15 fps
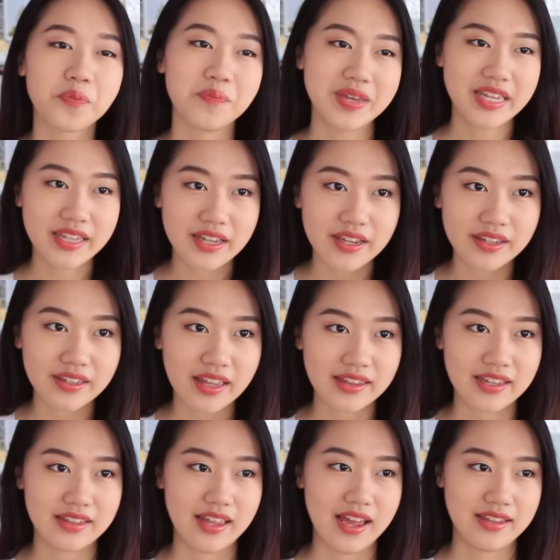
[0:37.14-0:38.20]
meaning
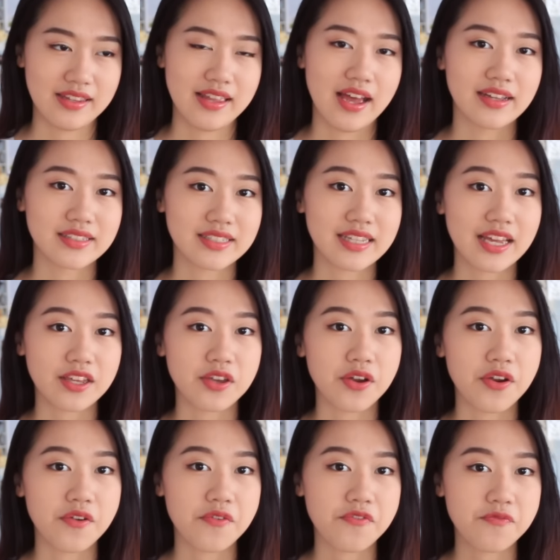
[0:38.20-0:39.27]
that edit has is like
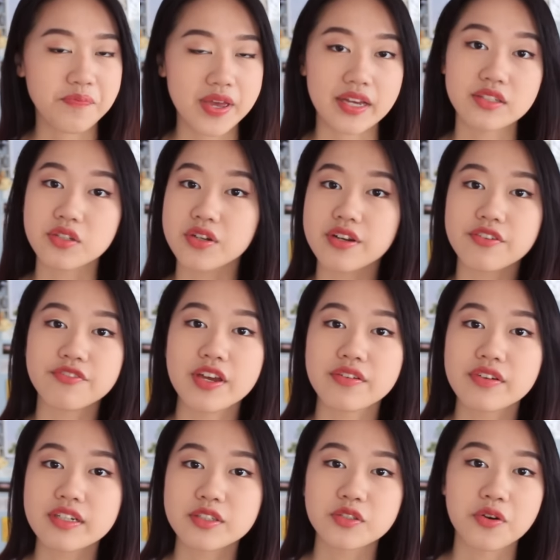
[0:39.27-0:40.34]
your picks or your
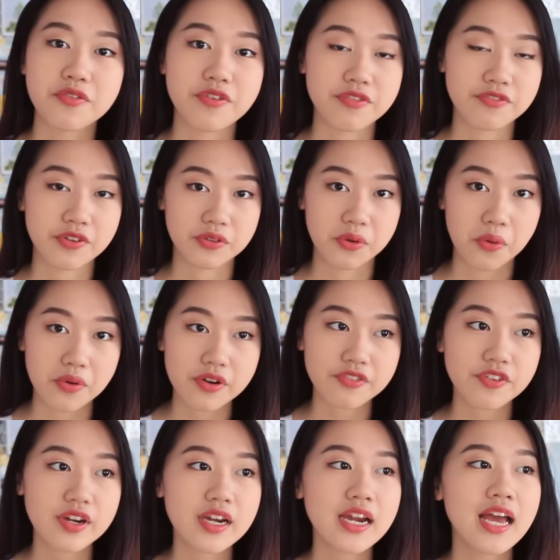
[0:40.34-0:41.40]
favorites. So if a
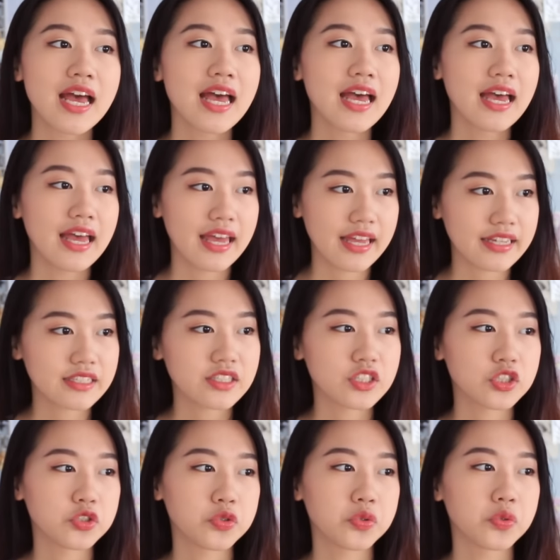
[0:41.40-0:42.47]
photographer
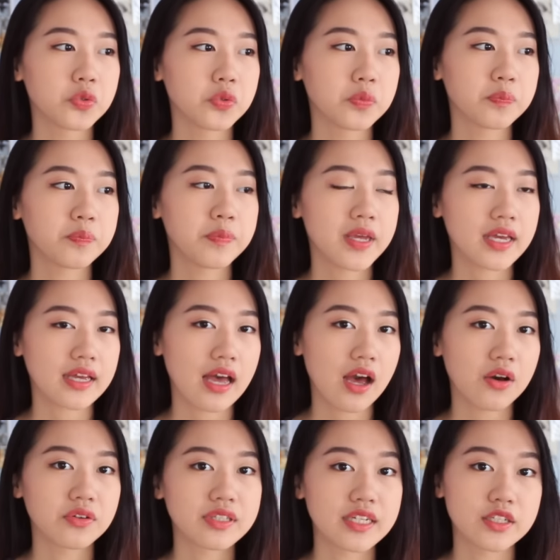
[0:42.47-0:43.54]
is to pick
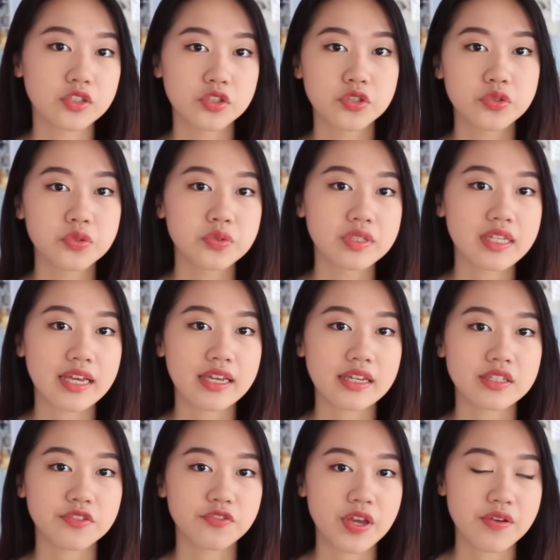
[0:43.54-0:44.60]
out and choose like
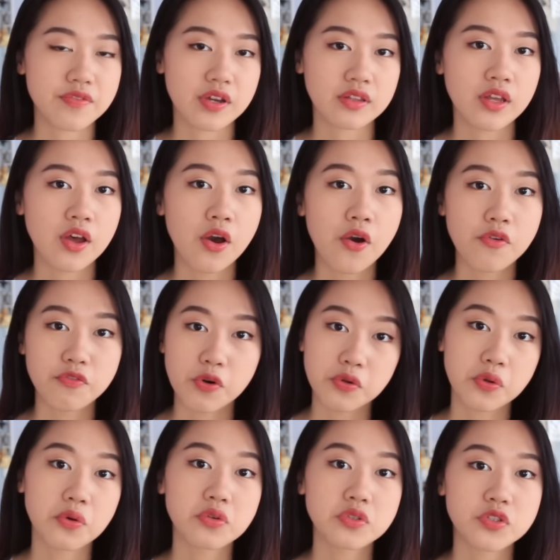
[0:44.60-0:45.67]
his favorite
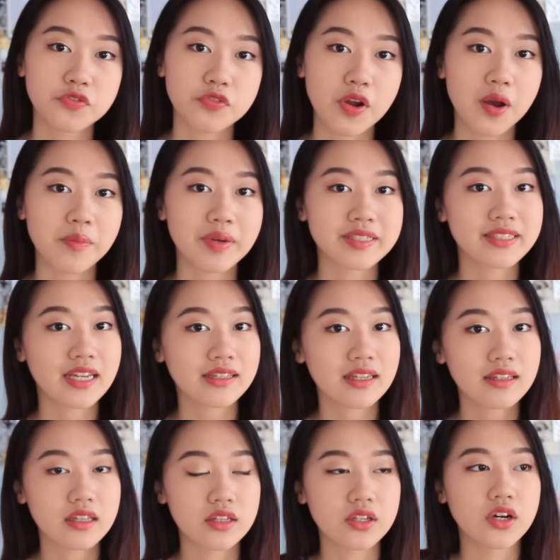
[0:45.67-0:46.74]
photos from a set
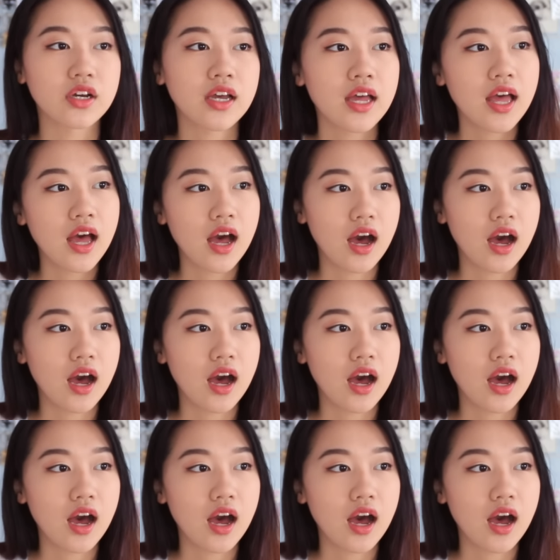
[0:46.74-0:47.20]
that he took,